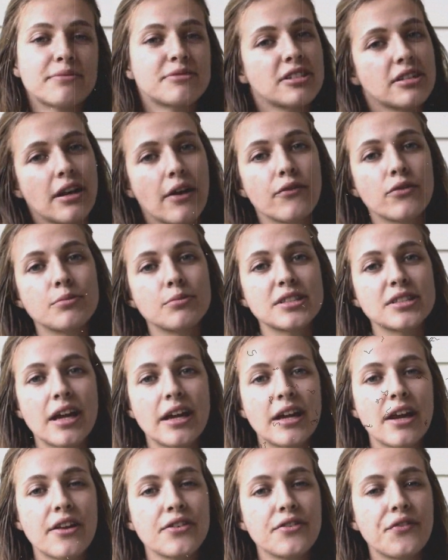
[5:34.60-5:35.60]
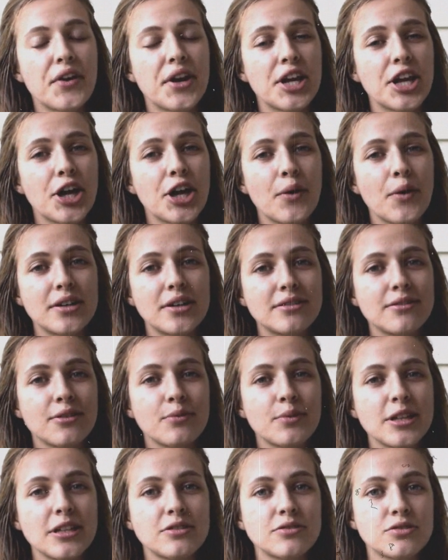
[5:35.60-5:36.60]
so you never miss another video under the
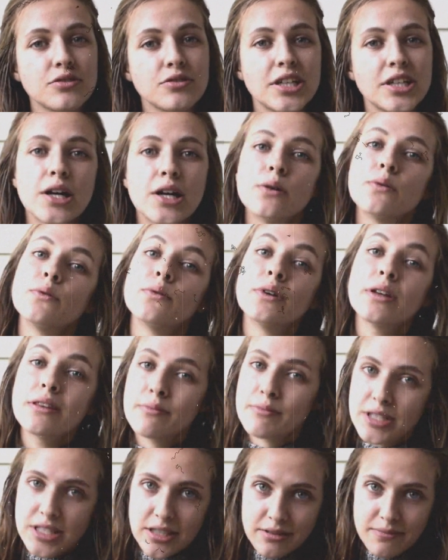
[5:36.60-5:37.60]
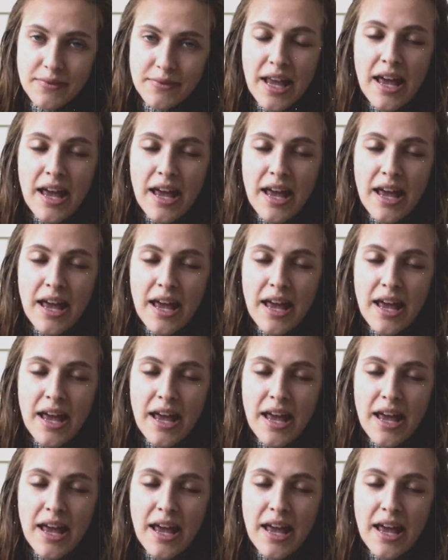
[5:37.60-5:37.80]
willow tree with me.